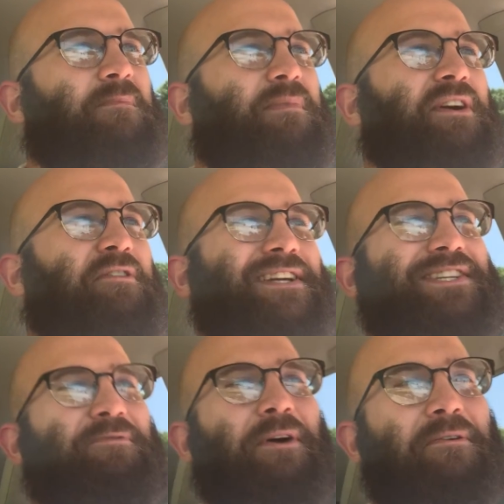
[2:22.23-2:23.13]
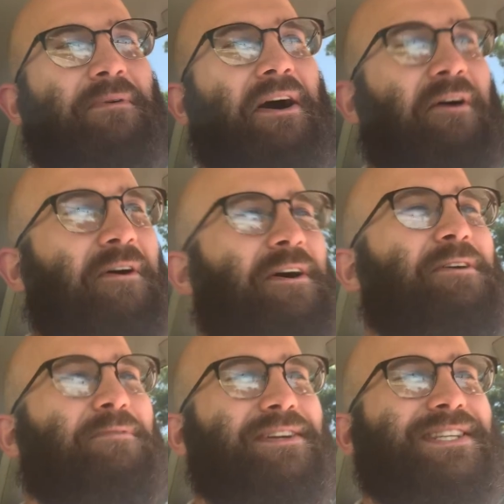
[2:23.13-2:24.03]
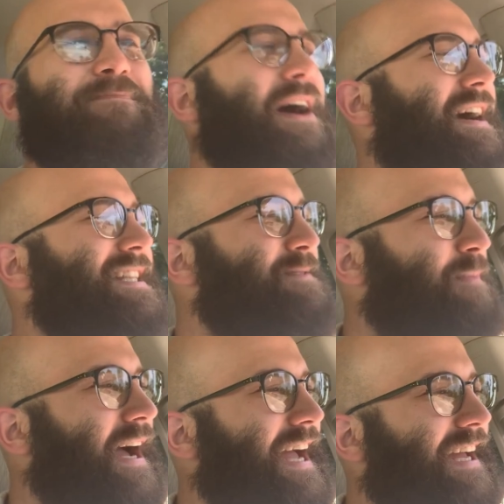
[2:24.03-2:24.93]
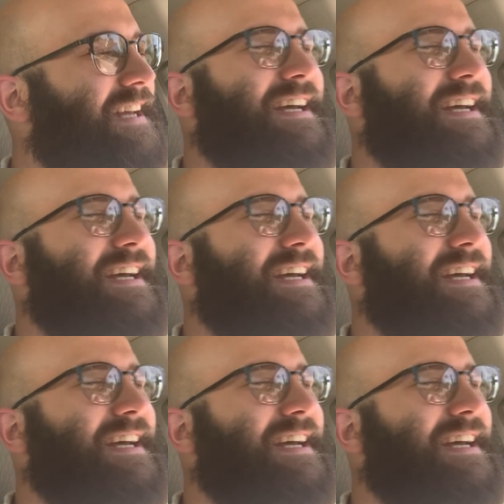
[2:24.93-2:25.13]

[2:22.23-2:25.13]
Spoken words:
But Chris Cuomo responds by